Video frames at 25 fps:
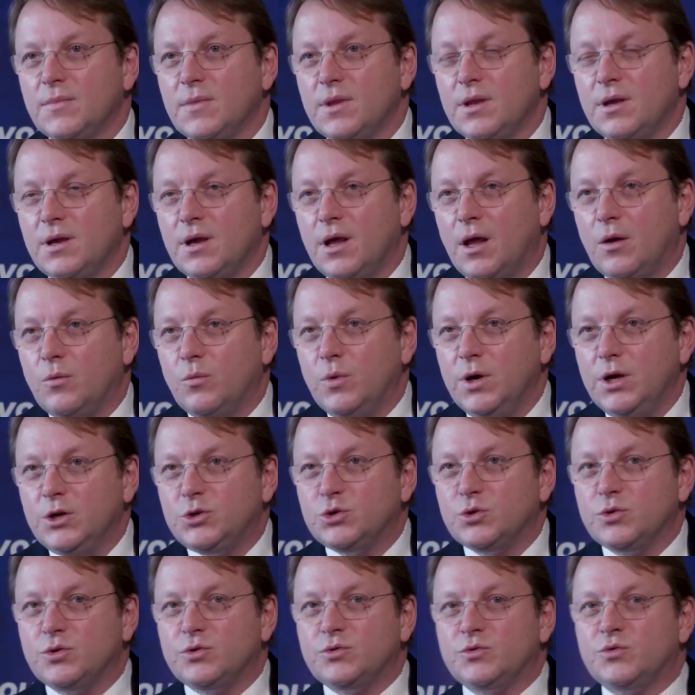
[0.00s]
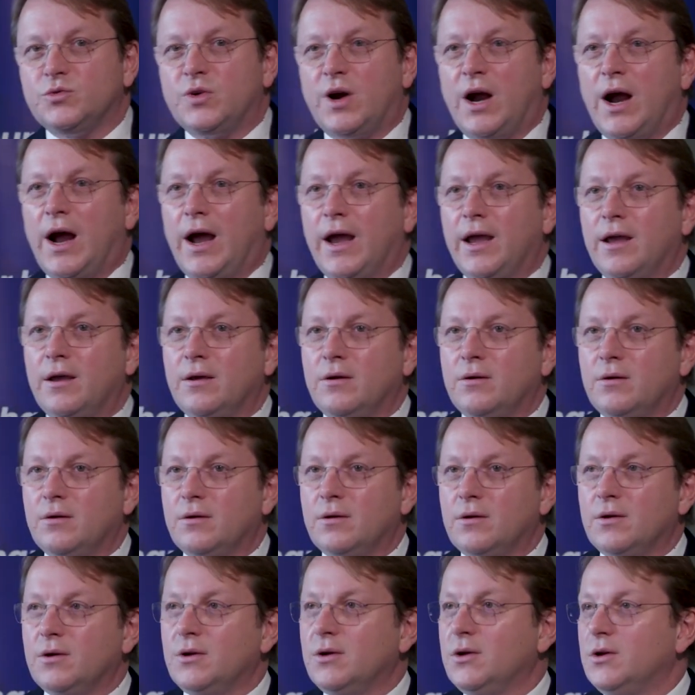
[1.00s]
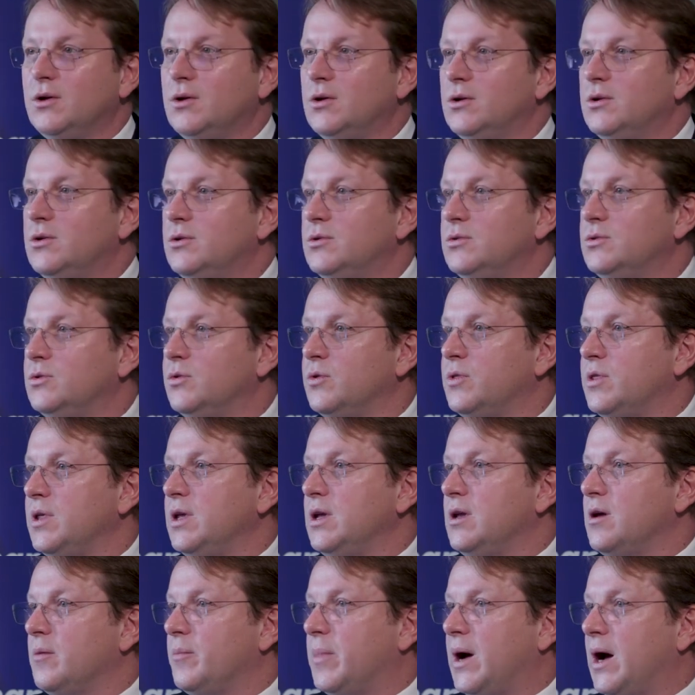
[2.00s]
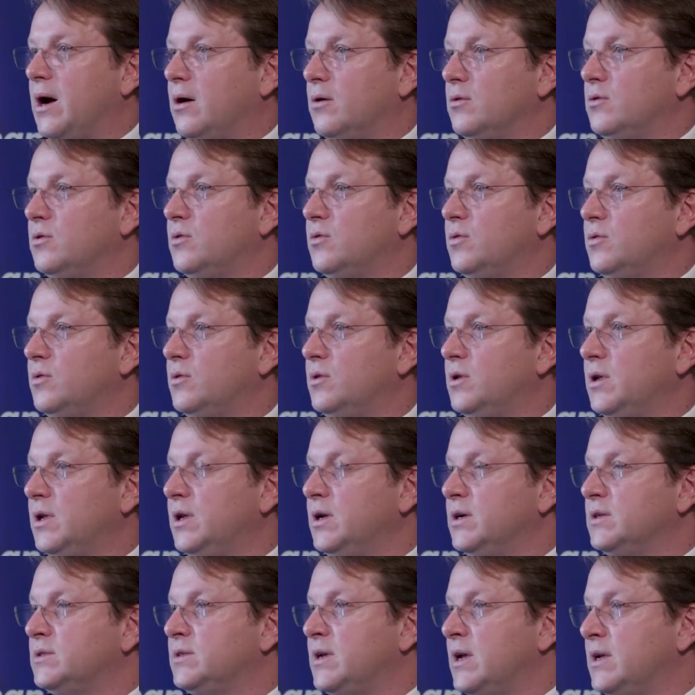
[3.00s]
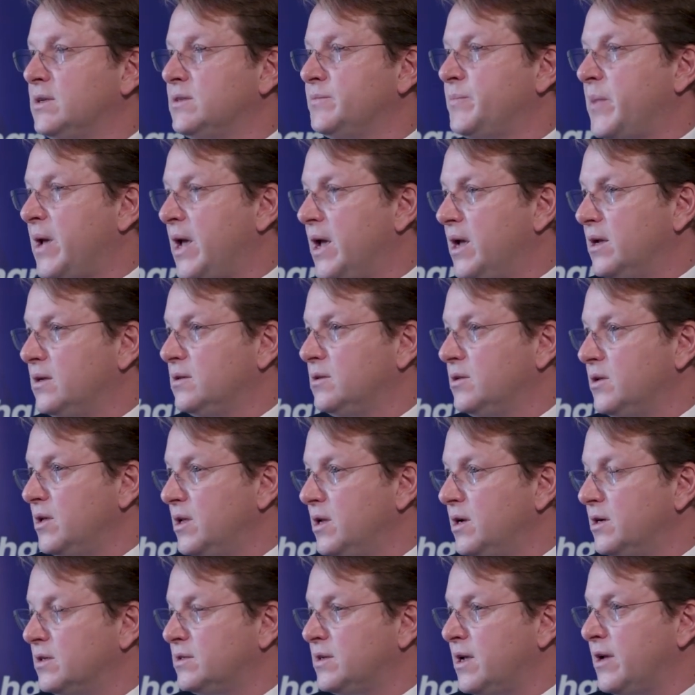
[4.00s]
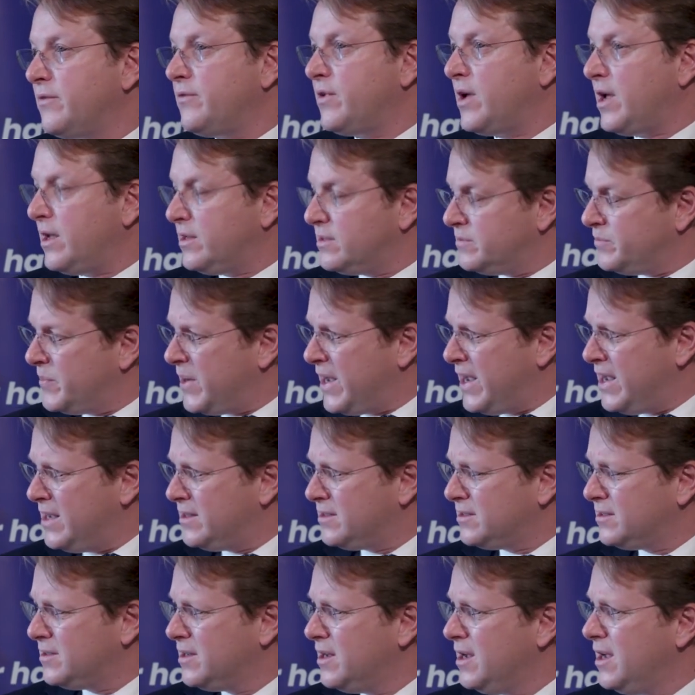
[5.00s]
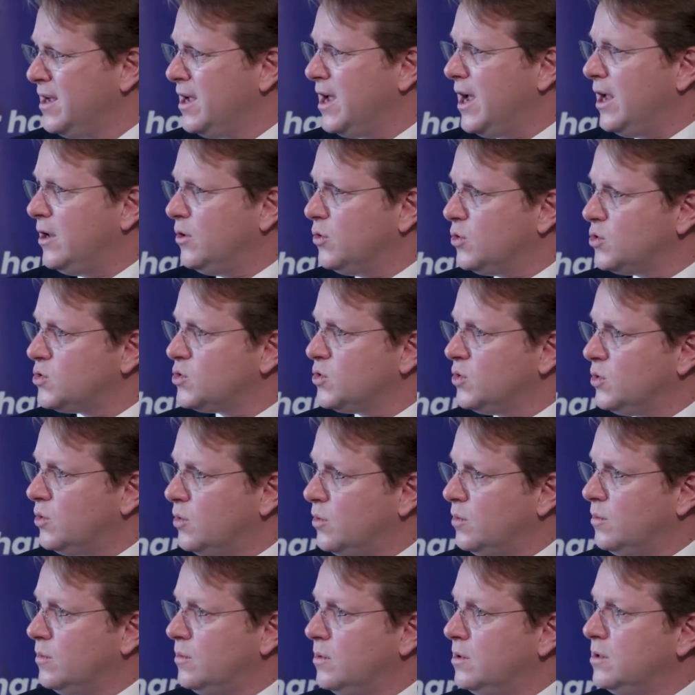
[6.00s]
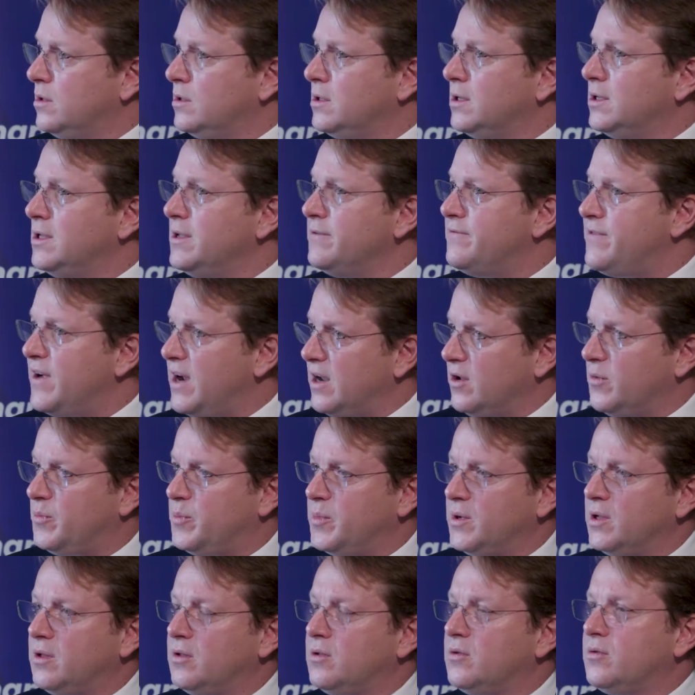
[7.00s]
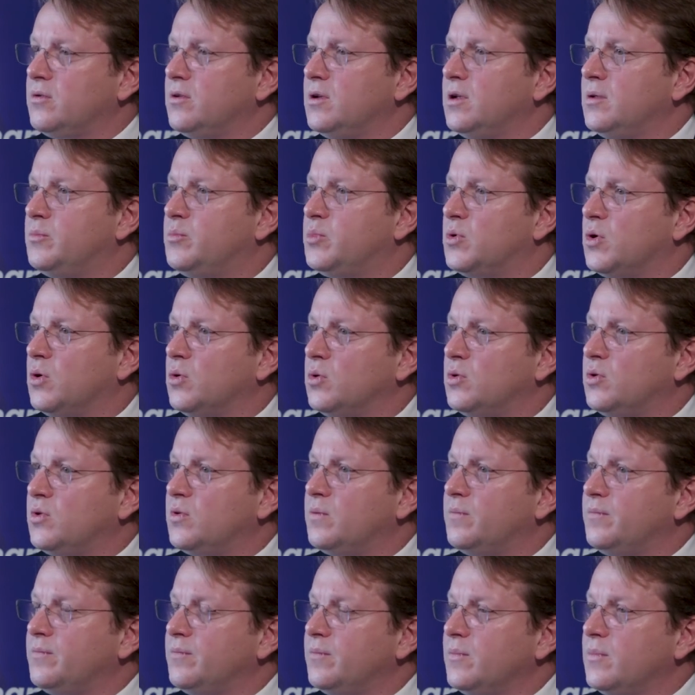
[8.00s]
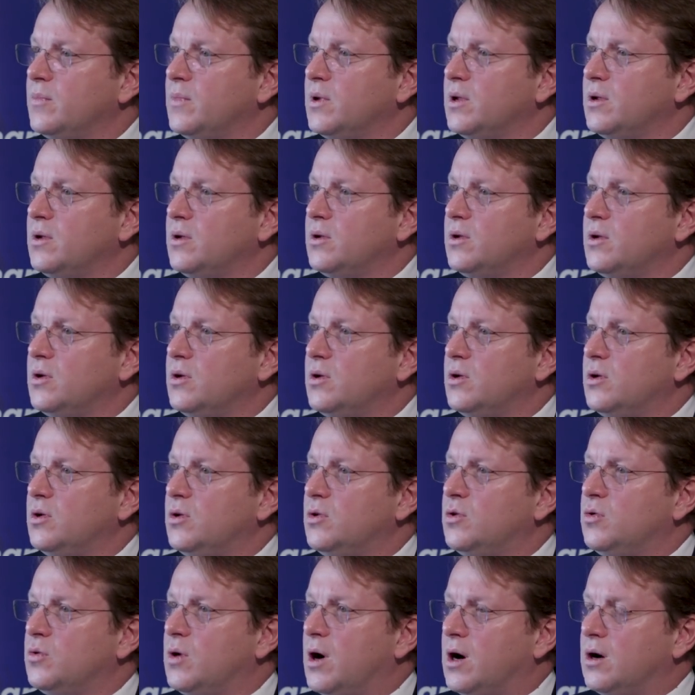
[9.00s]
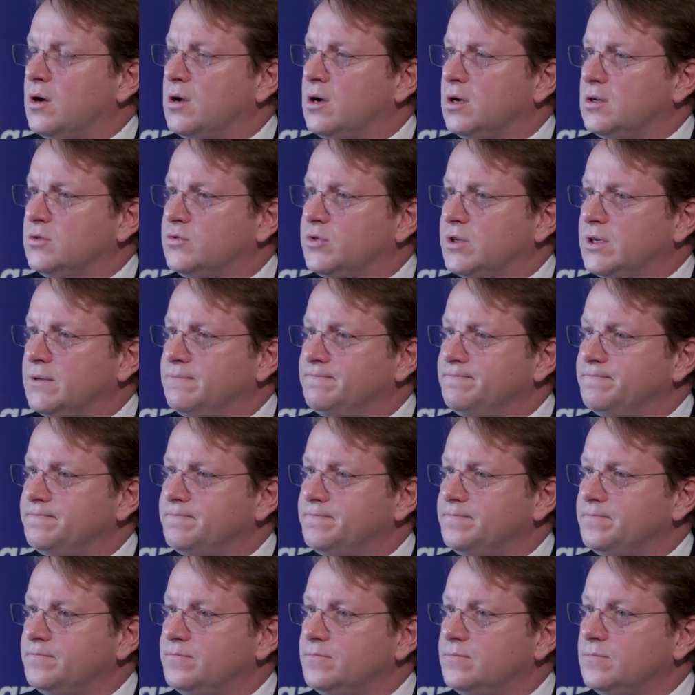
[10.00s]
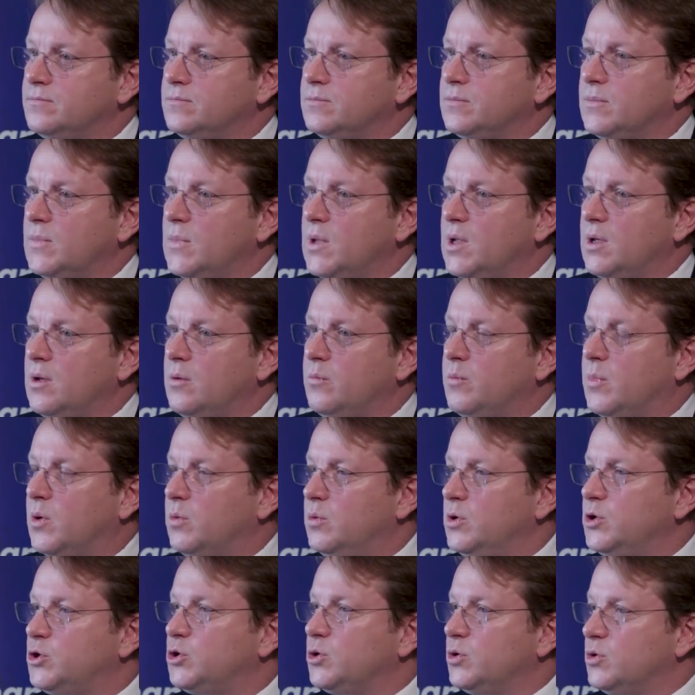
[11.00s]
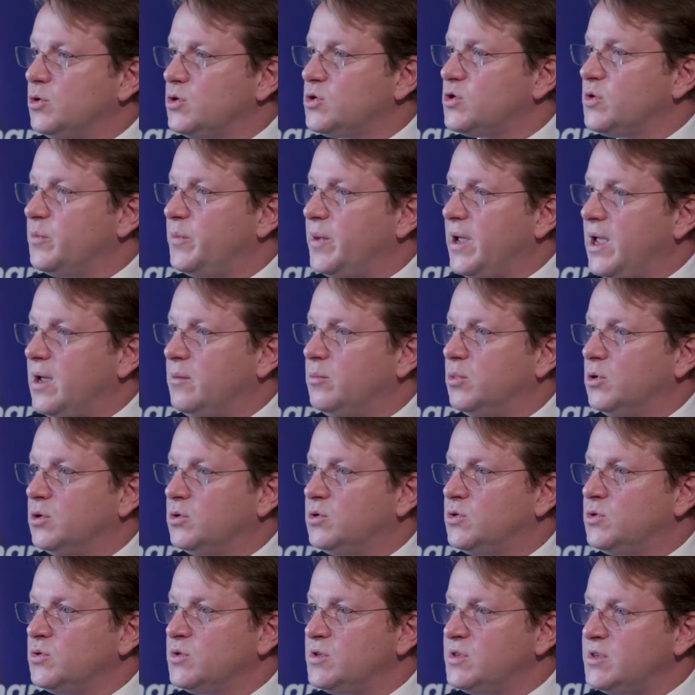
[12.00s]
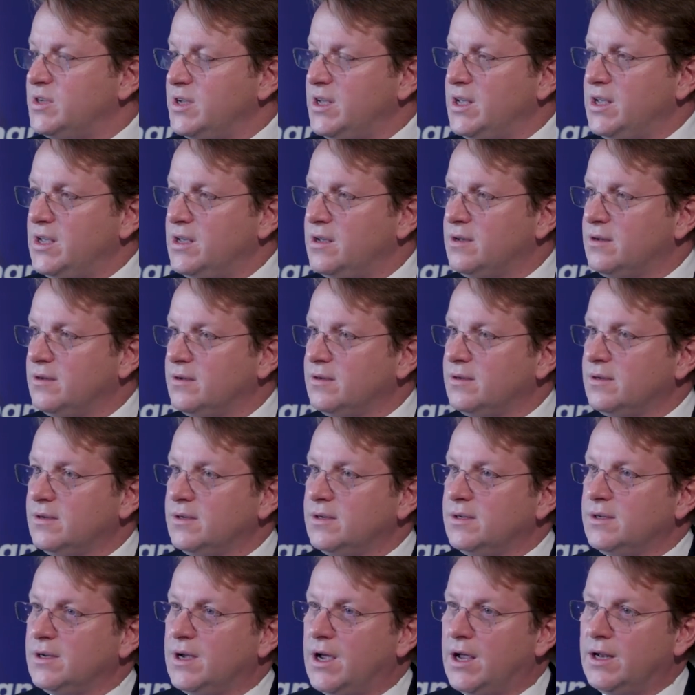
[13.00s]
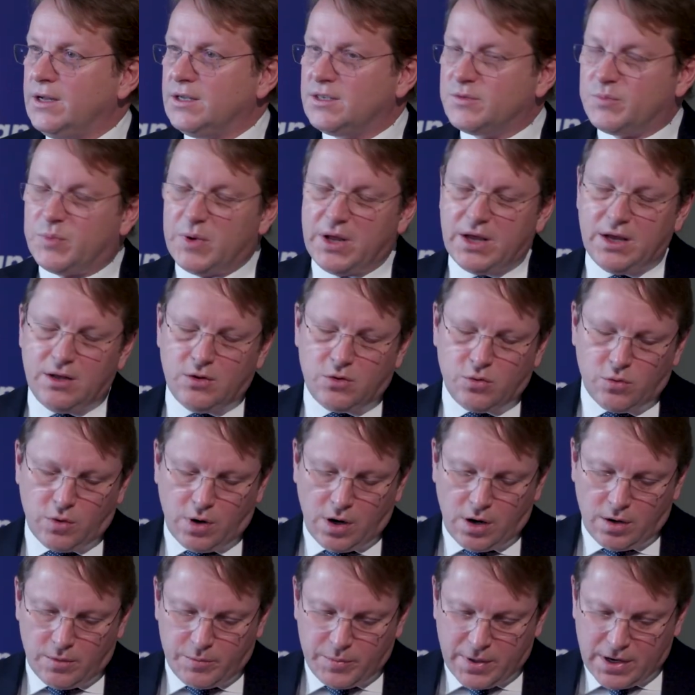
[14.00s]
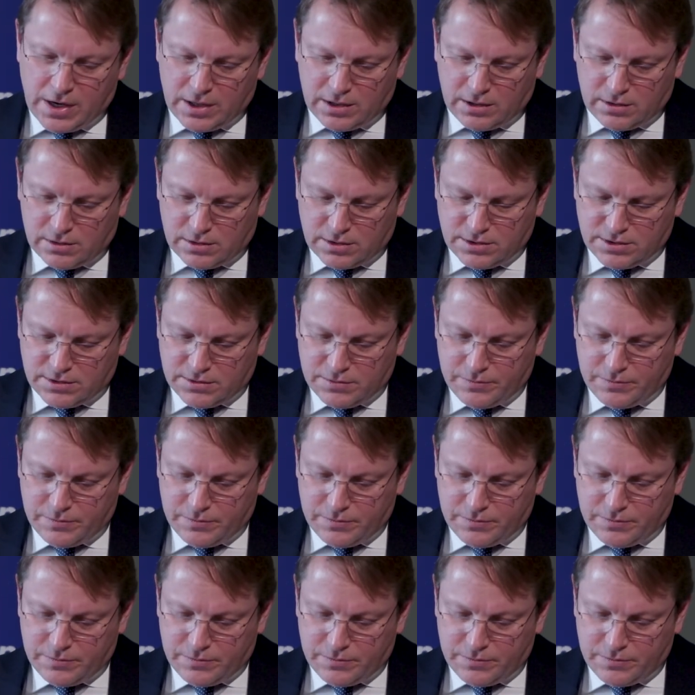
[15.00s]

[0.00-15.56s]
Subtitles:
and we should try to think about the years have passed, and also the development it brought to our country. But we should also be able to see and explain to our partners